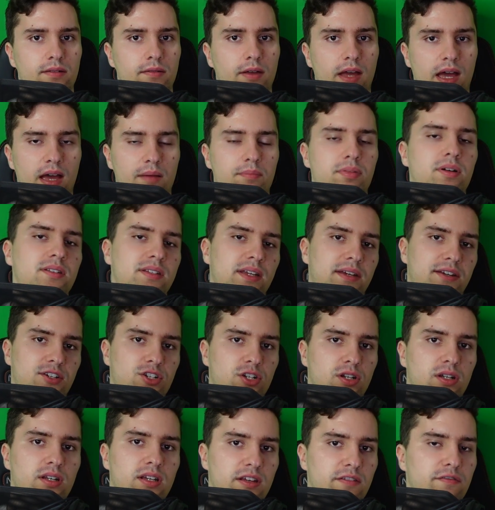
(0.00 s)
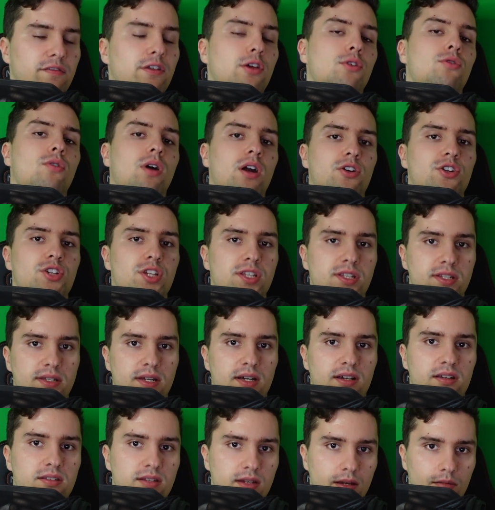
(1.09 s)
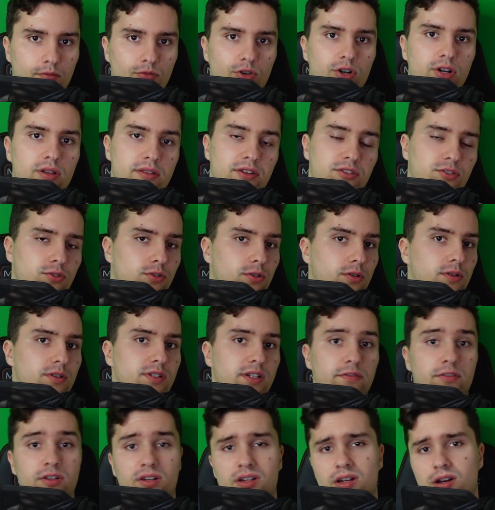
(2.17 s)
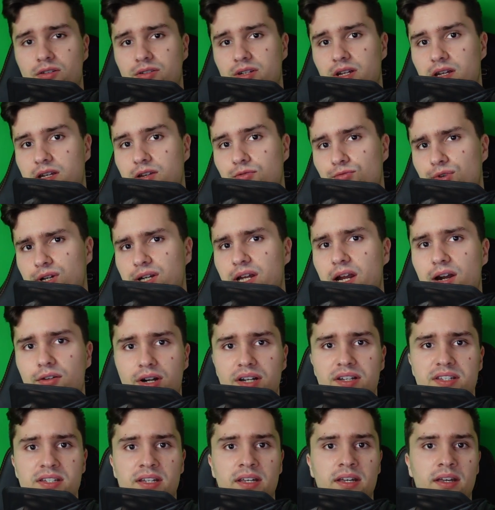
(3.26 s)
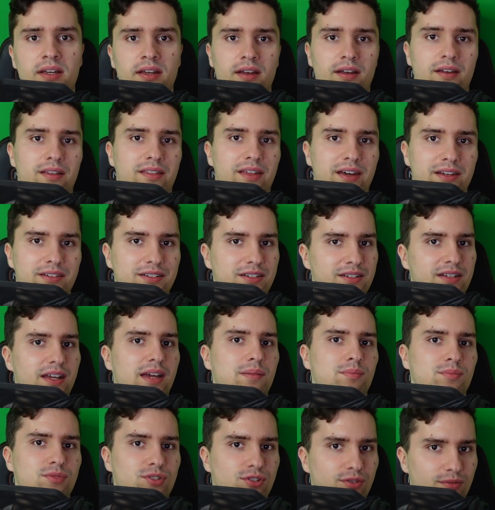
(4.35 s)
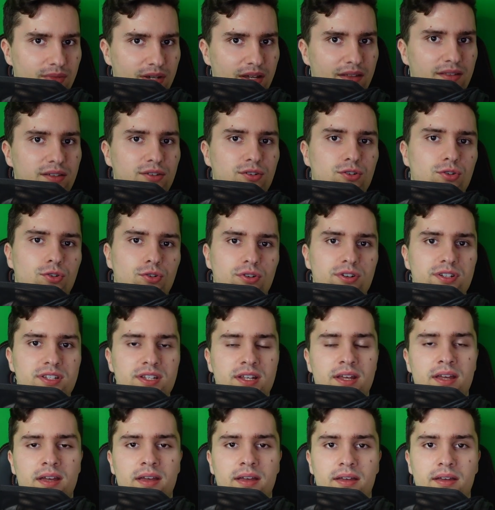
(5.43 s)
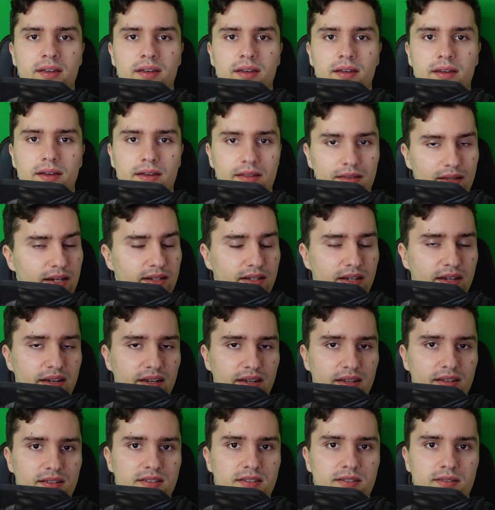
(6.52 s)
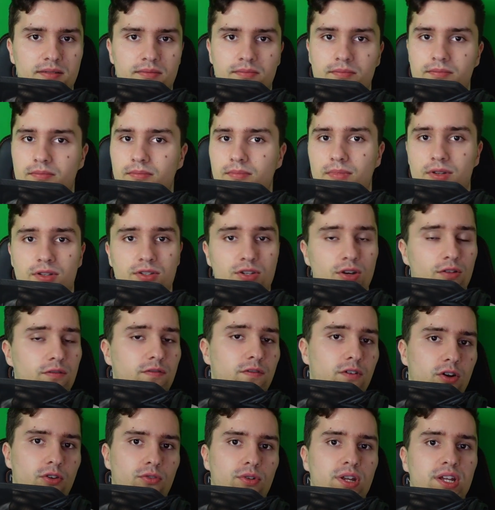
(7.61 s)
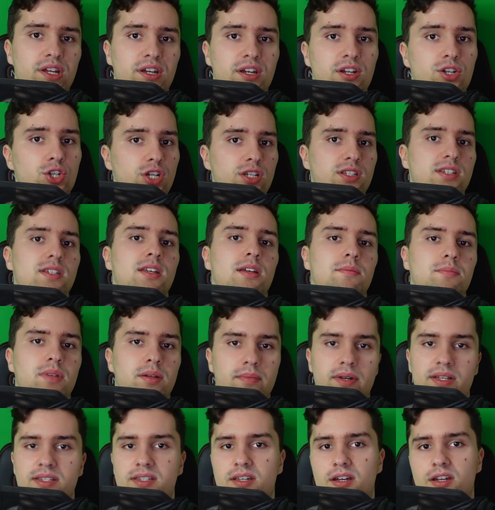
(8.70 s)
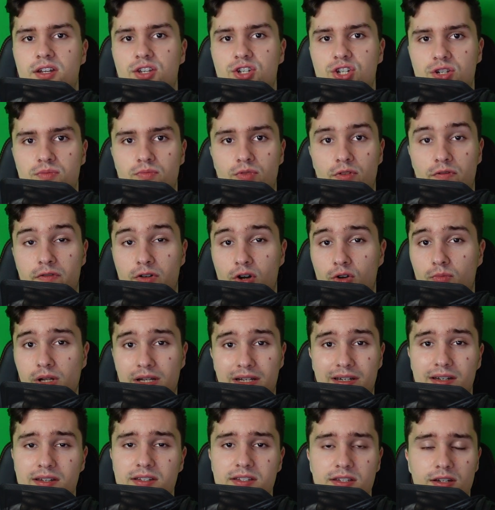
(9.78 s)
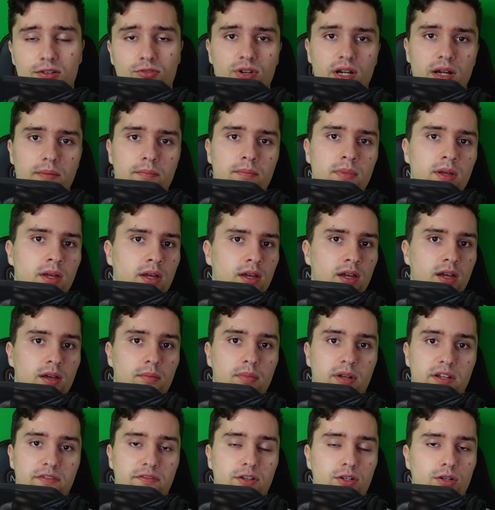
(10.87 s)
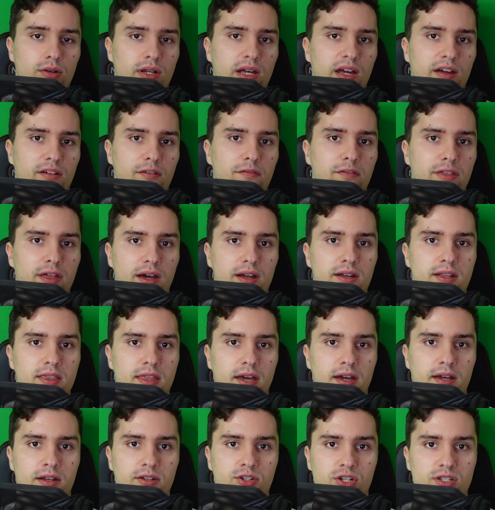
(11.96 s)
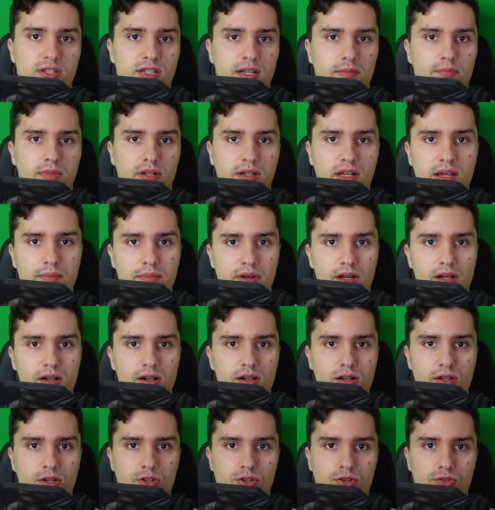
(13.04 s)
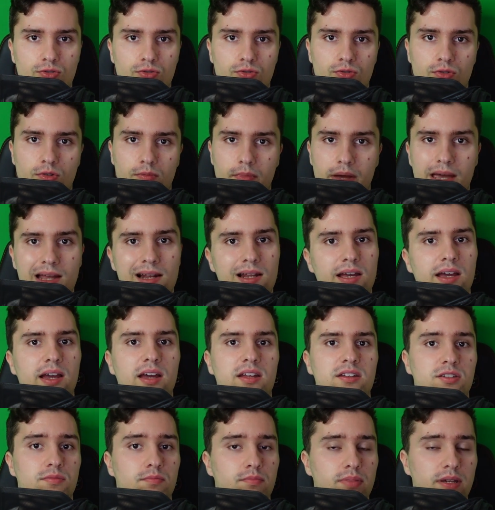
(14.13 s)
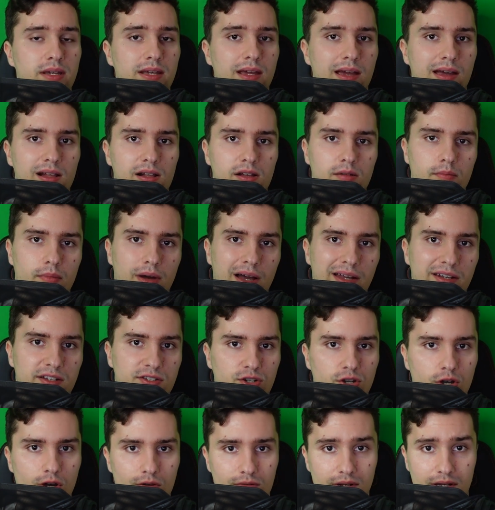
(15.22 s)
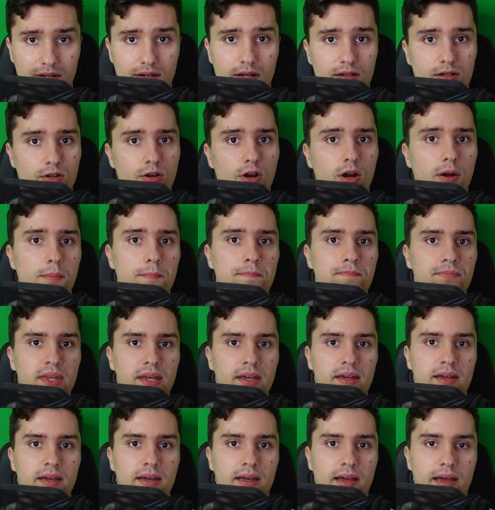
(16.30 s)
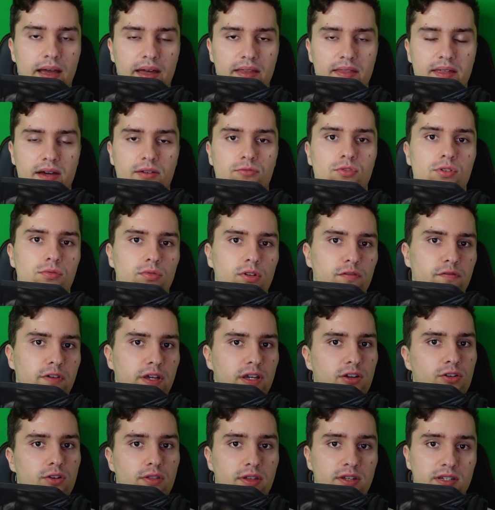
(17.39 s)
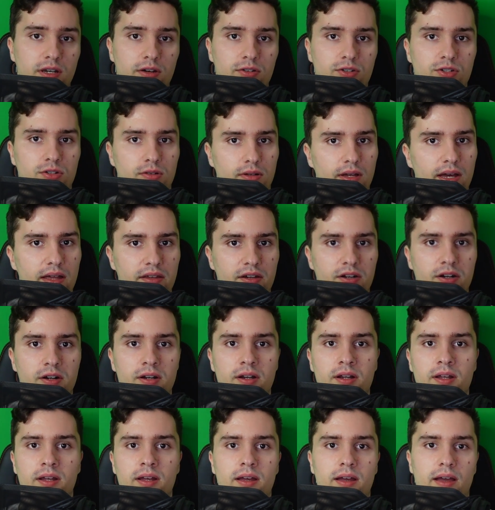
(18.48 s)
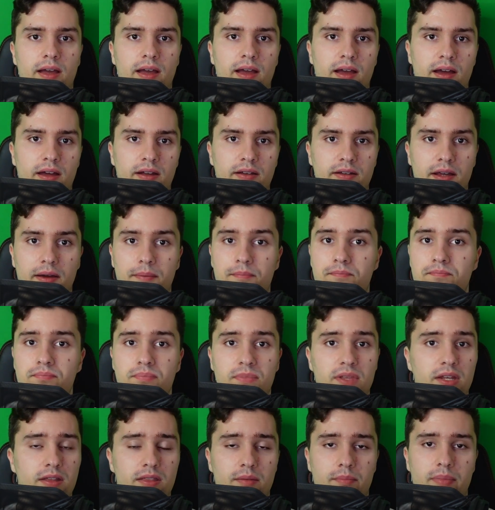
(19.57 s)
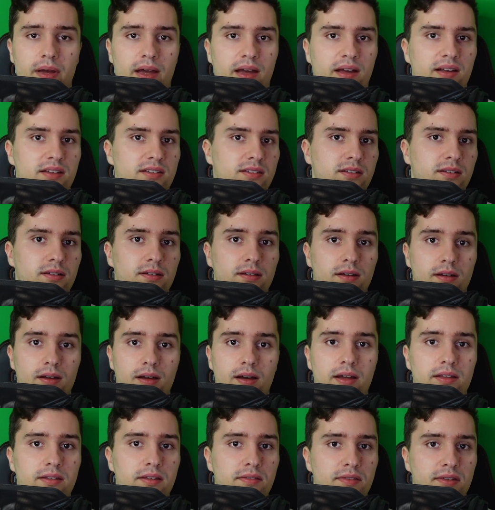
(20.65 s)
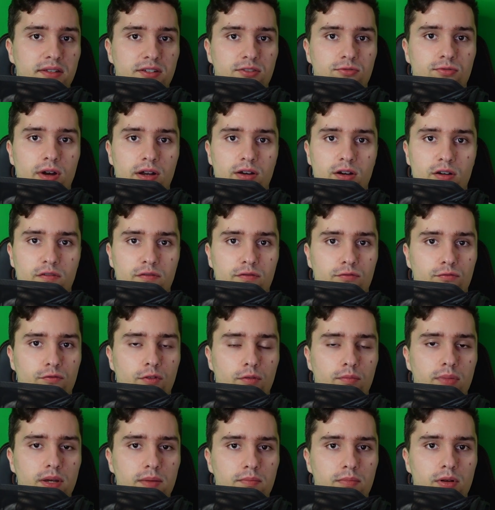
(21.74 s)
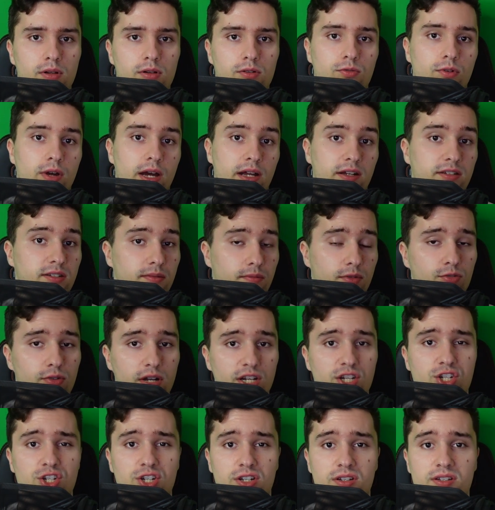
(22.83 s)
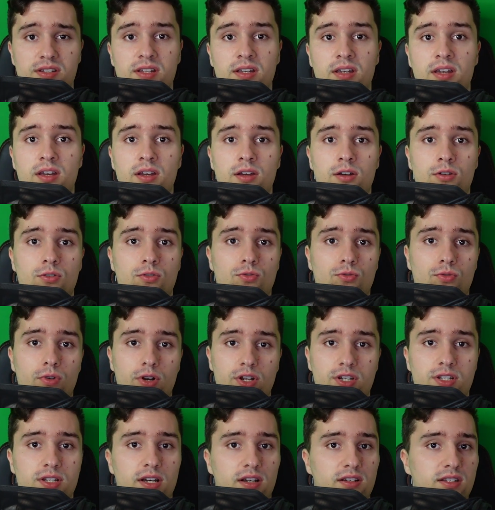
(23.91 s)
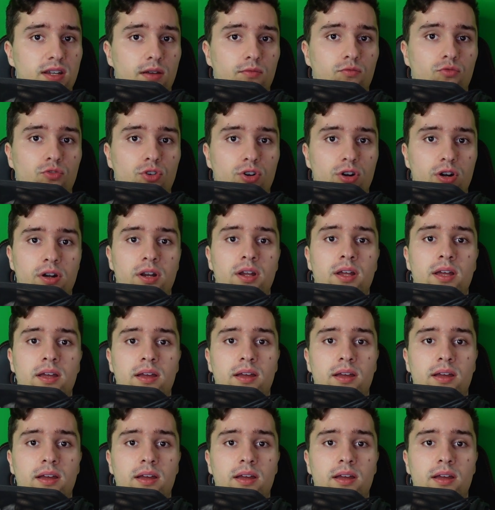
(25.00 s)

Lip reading: happens actually if you are stuck somewhere in this course, if you encounter any weird errors? That didn't happen to me in the course. In that case, don't worry, just send me a message, preferably on Instagram. But if you don't have that, then just send me an email to mail@pl-coding.com, and then we will figure this out together. And yeah, in the past, I did this quite often for people who had some questions, who were stuck somewhere,